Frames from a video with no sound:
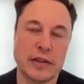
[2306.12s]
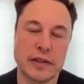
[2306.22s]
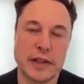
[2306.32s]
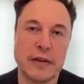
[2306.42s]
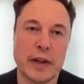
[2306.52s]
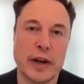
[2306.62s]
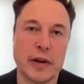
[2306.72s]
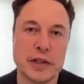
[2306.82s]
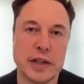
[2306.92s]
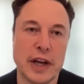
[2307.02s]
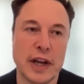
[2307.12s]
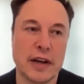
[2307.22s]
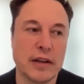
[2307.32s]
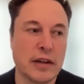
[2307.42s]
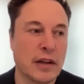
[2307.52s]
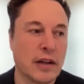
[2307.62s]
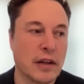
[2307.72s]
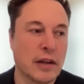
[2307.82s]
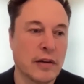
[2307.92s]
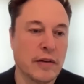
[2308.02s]
sustainable energy and
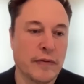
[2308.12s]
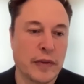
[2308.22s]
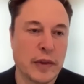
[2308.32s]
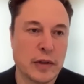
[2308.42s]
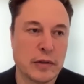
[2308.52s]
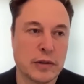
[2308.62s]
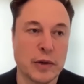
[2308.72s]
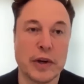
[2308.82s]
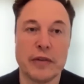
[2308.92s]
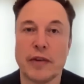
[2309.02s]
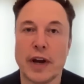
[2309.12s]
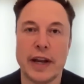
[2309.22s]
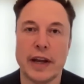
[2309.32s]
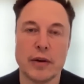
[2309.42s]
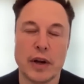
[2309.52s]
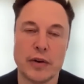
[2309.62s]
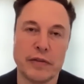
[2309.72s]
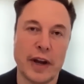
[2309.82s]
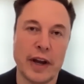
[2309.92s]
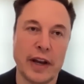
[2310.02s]
doing mining and
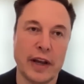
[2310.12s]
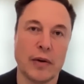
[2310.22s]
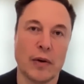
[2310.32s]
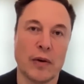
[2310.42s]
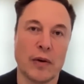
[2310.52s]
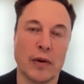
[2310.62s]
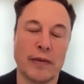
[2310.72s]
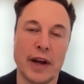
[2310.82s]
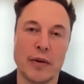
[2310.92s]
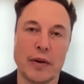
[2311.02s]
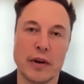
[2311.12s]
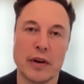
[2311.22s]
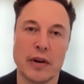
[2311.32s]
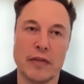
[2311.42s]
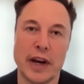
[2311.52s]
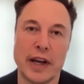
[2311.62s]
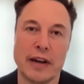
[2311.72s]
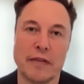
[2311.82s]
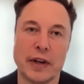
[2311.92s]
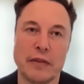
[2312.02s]
refining or, or buying a
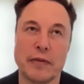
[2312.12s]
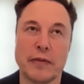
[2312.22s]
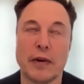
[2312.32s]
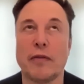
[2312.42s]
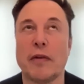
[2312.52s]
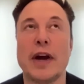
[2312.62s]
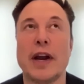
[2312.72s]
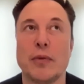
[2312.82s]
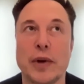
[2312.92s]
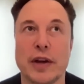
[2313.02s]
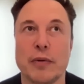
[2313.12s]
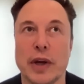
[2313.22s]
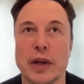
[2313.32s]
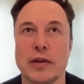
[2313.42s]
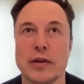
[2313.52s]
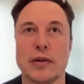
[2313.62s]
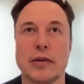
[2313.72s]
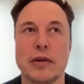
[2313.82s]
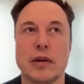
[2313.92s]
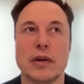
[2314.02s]
mining company, provided we think we can
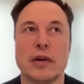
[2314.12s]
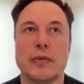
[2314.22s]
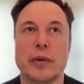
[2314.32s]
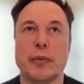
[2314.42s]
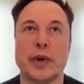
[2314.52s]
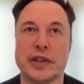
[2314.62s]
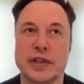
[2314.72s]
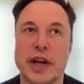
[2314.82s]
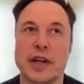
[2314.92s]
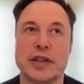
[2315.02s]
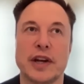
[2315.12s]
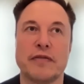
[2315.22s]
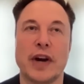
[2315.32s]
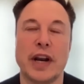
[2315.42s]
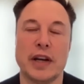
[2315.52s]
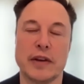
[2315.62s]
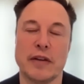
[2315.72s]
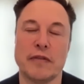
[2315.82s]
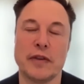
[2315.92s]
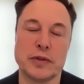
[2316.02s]
do we can change that mining
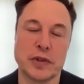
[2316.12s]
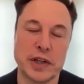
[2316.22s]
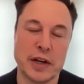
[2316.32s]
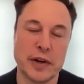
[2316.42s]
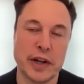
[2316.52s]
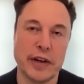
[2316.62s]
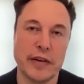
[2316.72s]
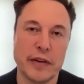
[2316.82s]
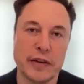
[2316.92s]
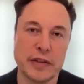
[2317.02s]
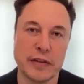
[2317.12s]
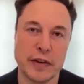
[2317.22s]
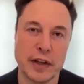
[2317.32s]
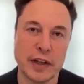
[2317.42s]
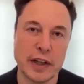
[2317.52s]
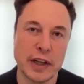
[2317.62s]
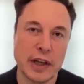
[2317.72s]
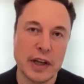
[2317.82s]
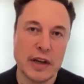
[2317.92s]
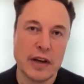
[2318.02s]
company's trajectory
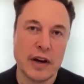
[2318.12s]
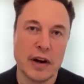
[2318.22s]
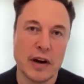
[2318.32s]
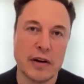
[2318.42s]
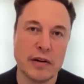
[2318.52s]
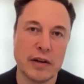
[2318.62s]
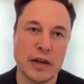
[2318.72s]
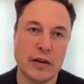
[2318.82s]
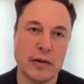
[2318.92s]
significantly are